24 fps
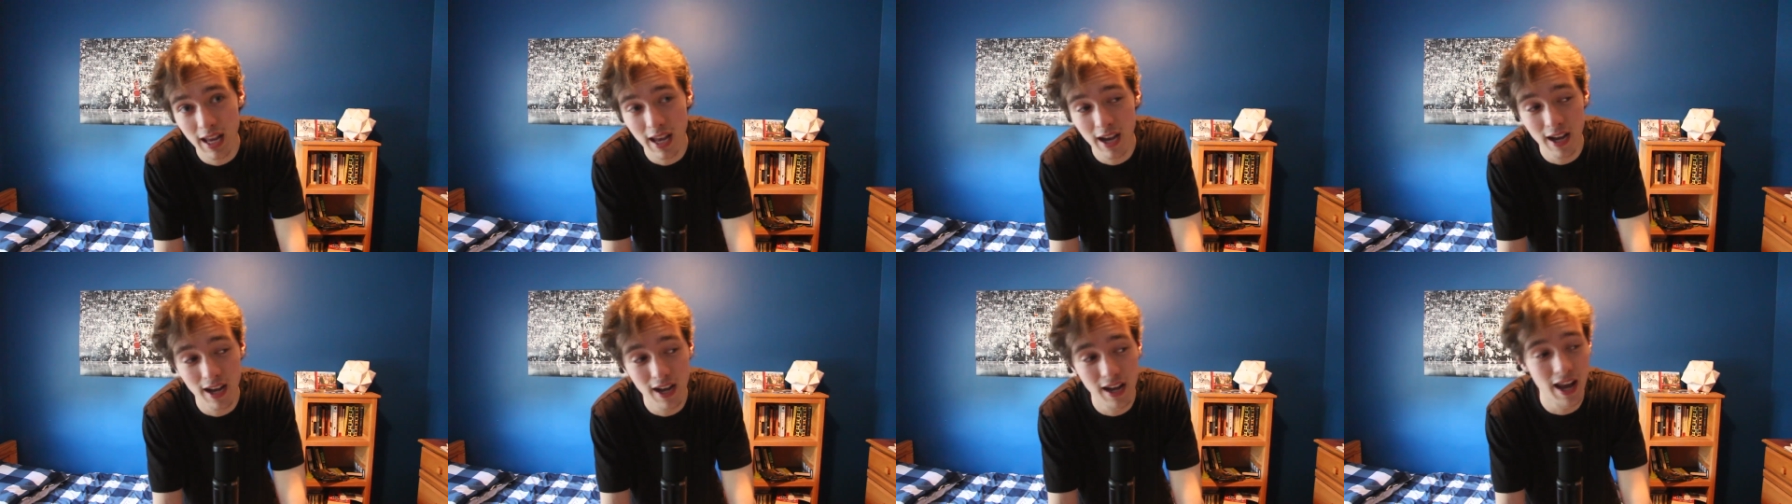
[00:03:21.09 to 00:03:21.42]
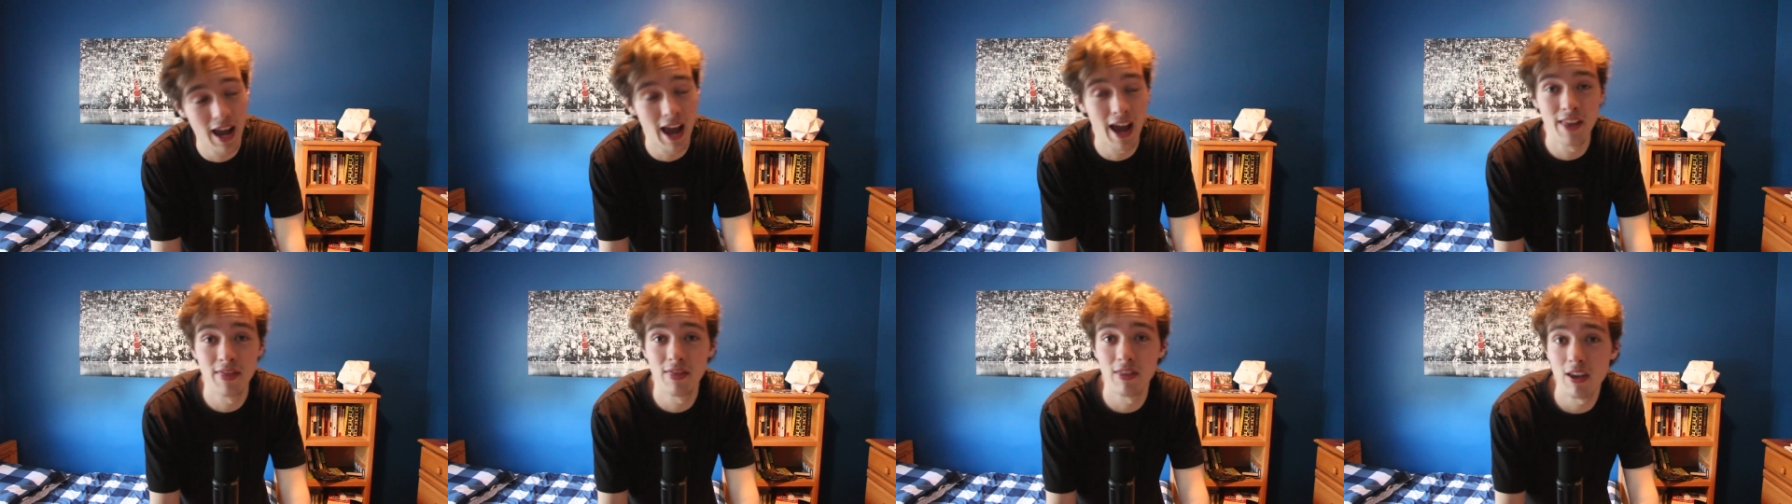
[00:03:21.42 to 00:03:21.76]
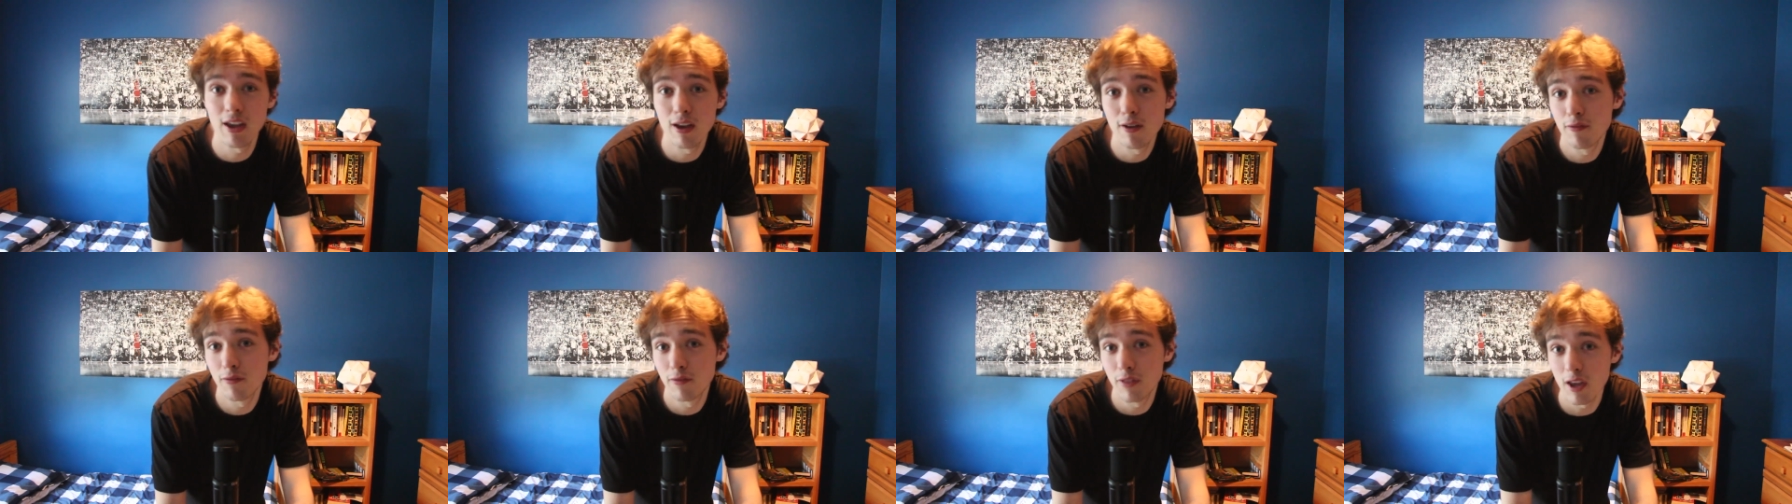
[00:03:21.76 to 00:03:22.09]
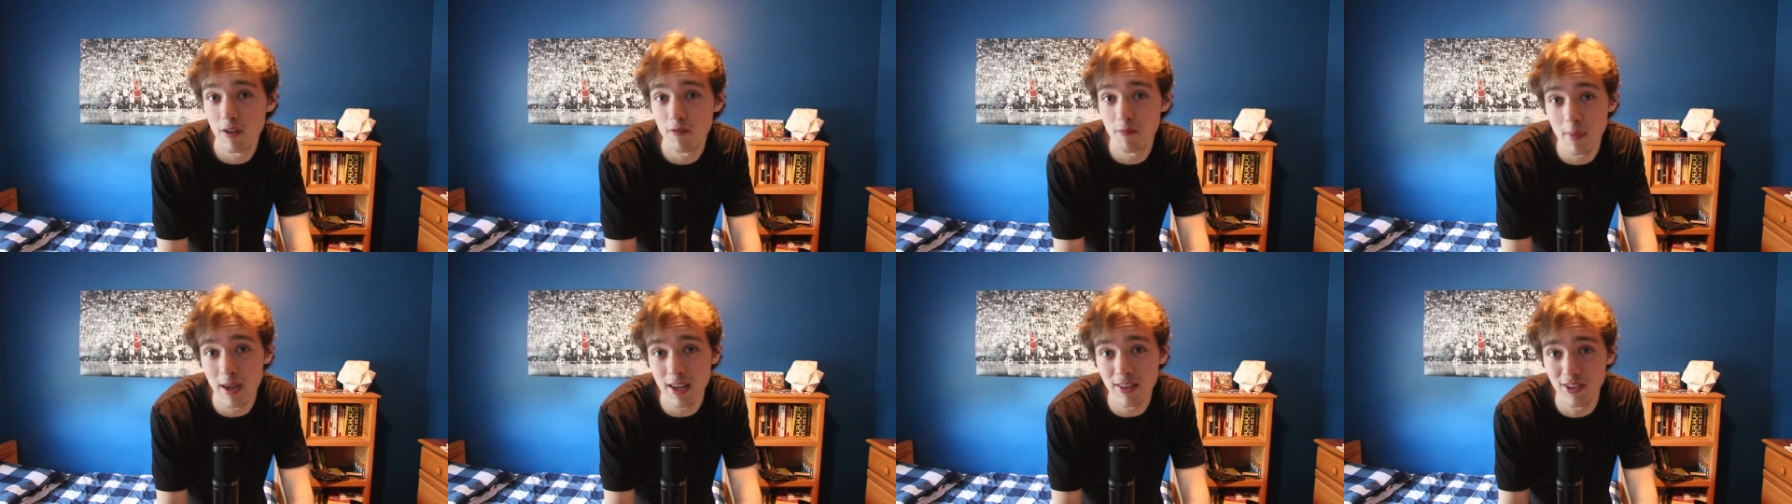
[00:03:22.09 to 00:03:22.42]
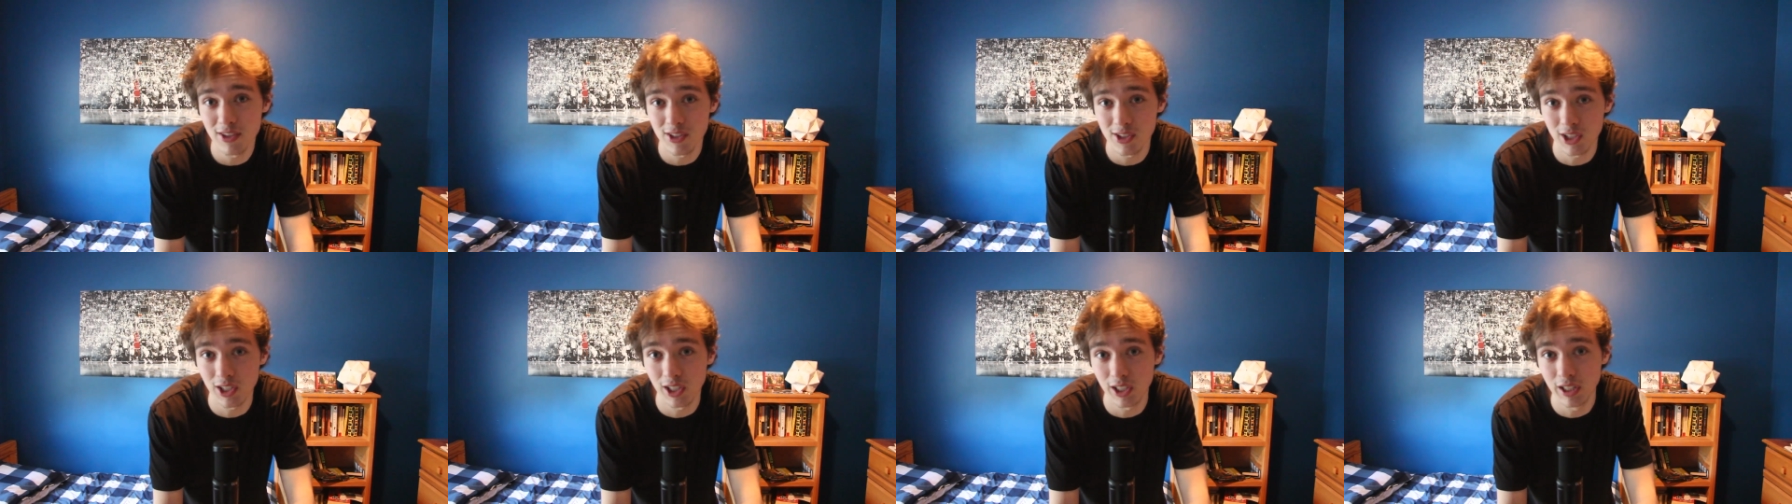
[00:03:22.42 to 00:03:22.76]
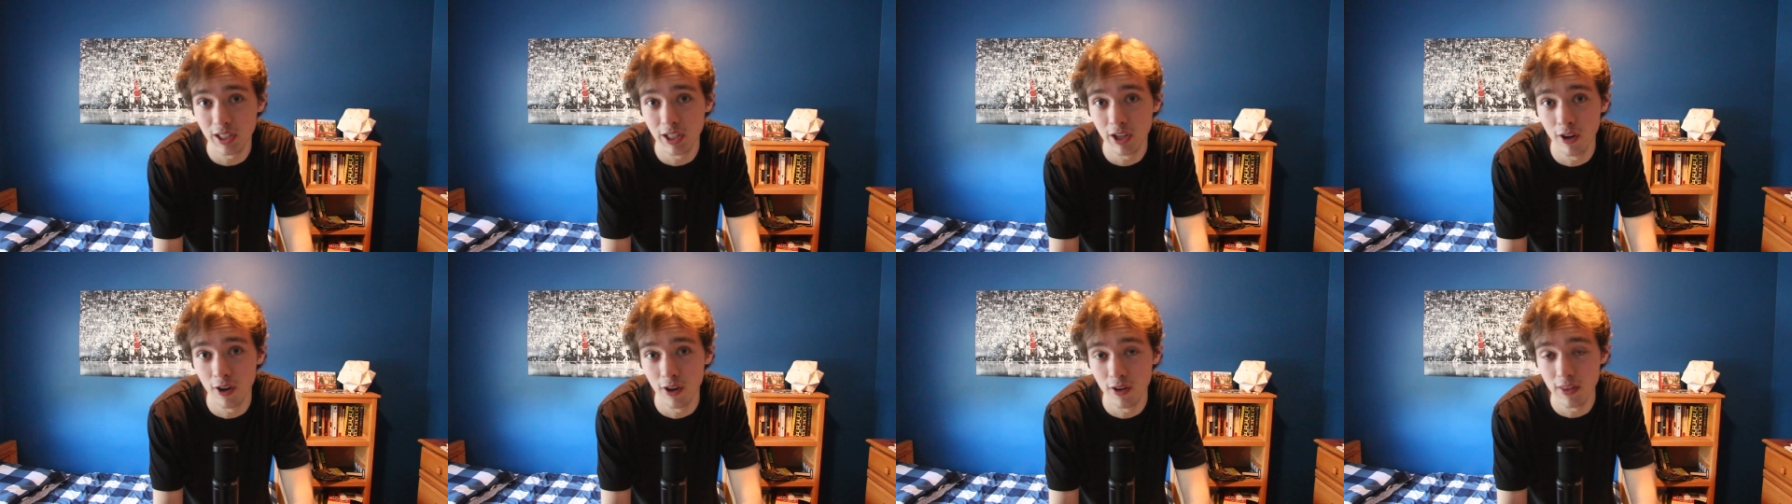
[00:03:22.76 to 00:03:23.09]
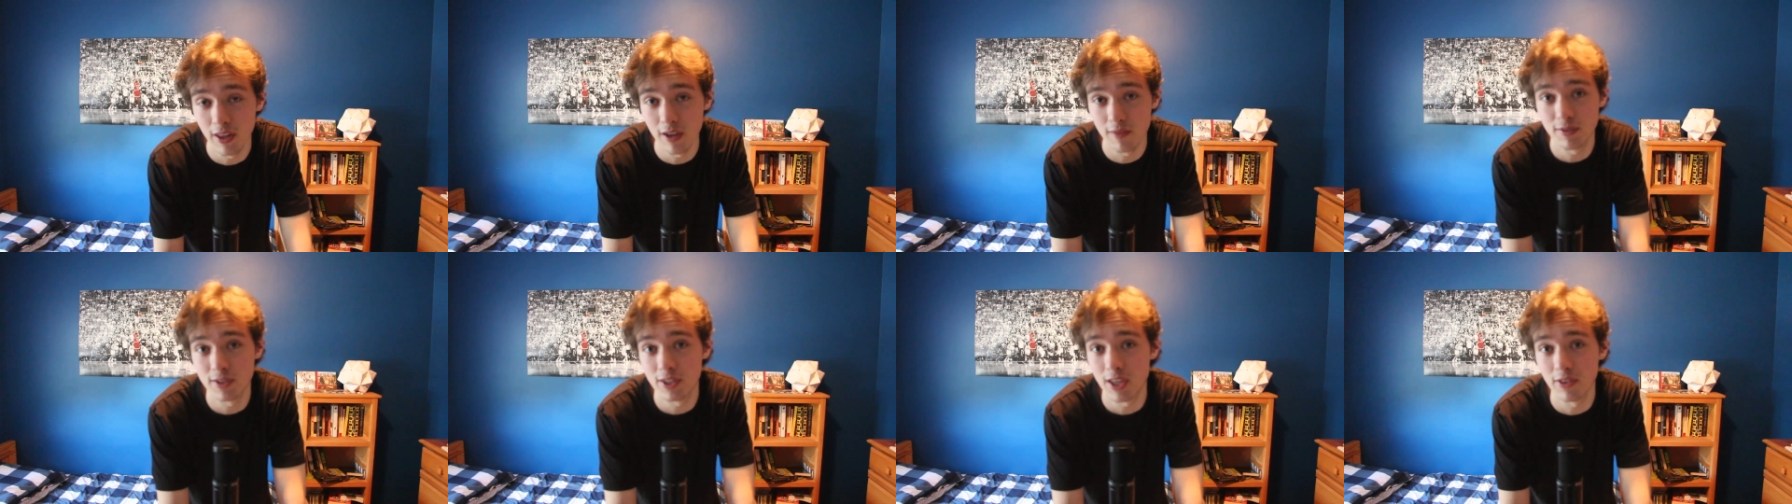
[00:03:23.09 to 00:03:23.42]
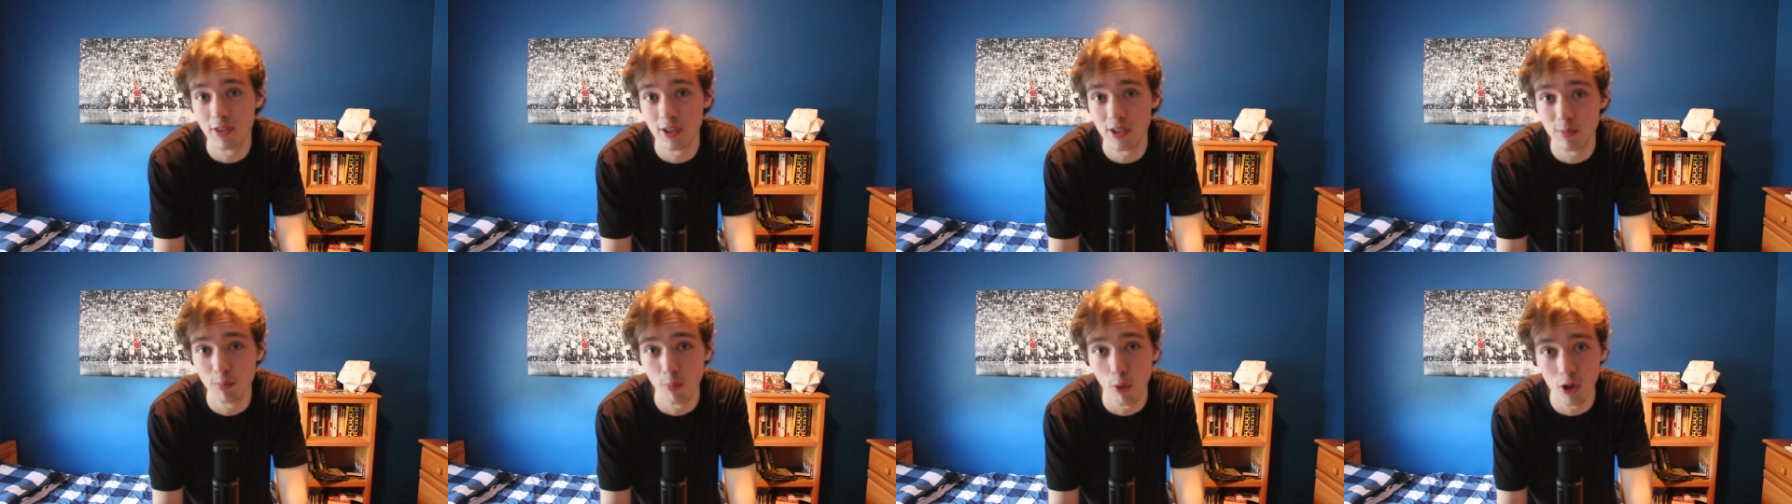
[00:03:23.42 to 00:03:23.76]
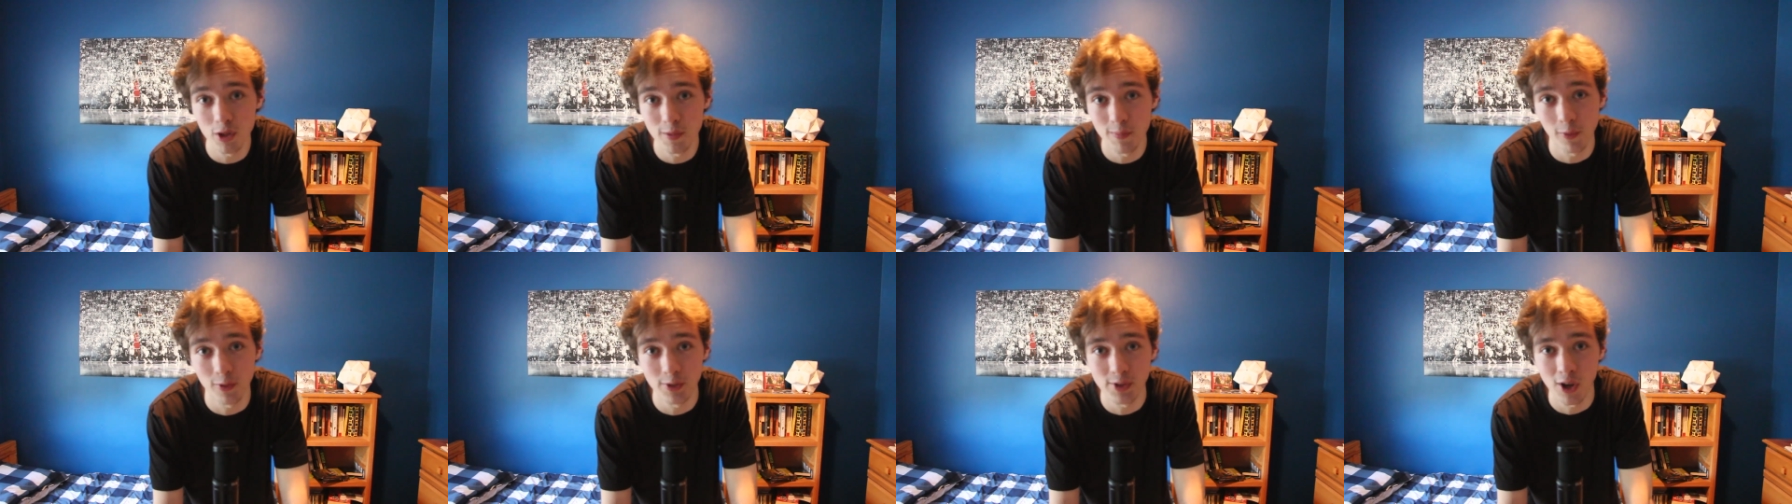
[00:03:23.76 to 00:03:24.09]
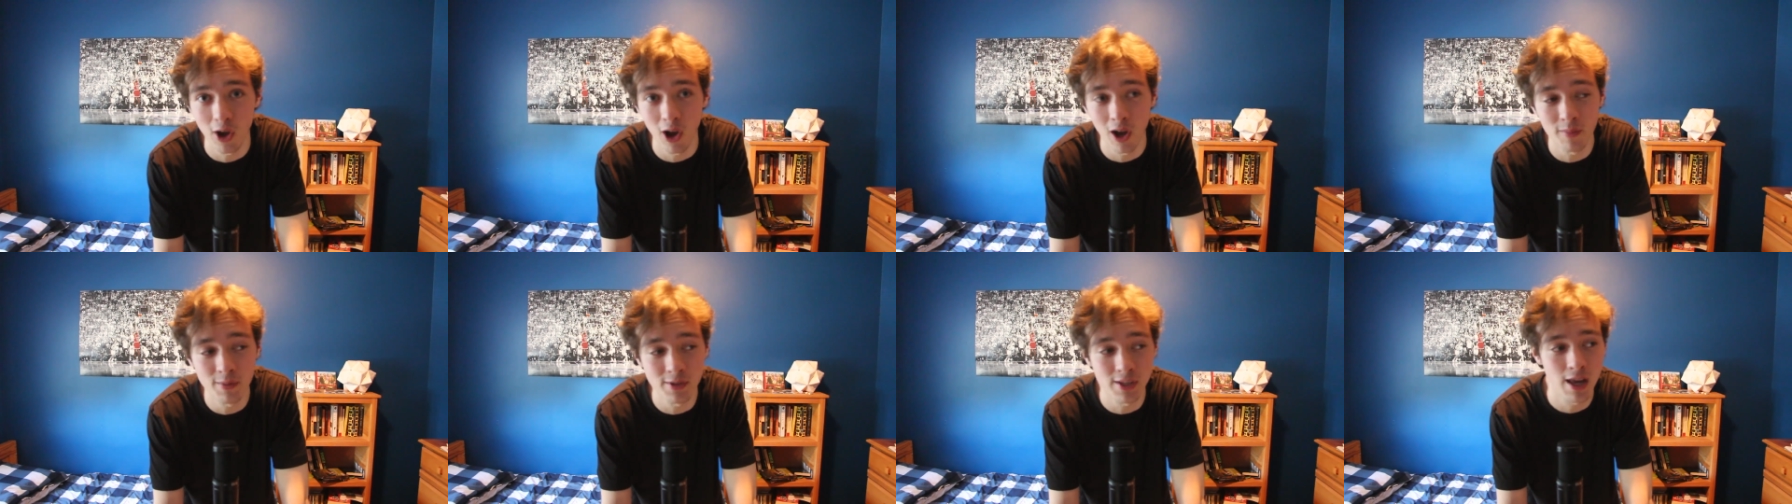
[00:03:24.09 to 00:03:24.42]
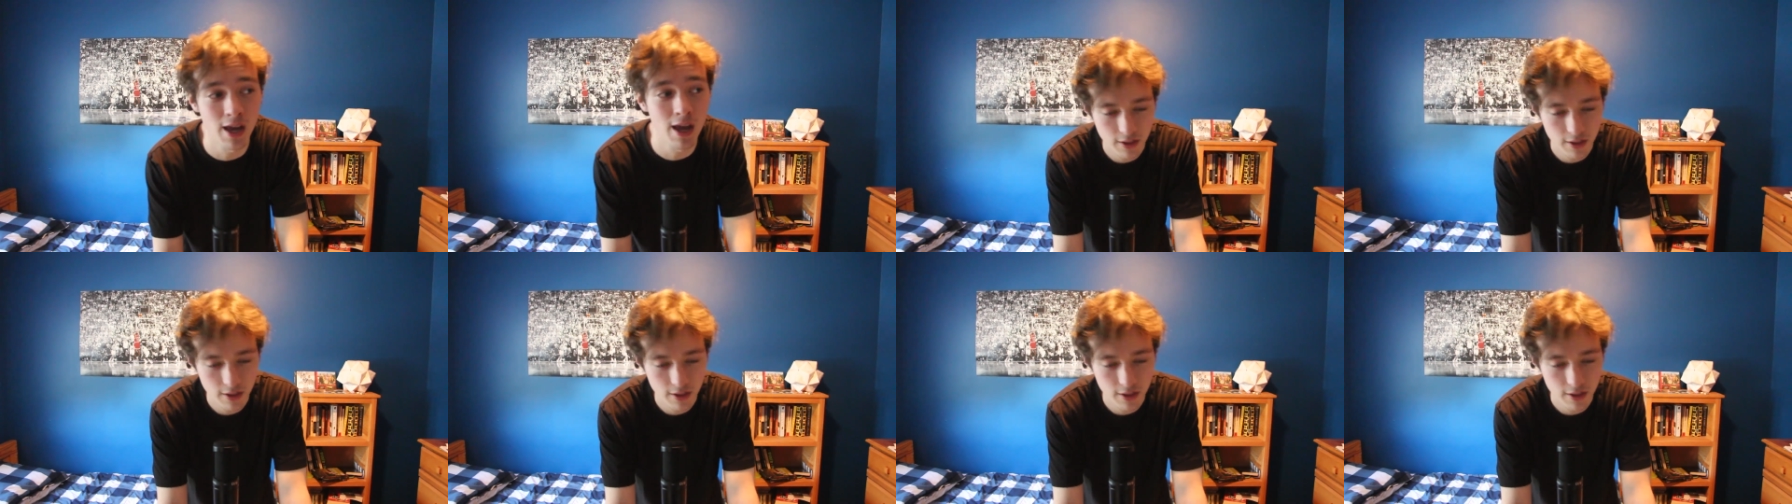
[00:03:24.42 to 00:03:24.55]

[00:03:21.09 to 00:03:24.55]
and they've made this clear. They've said this multiple times.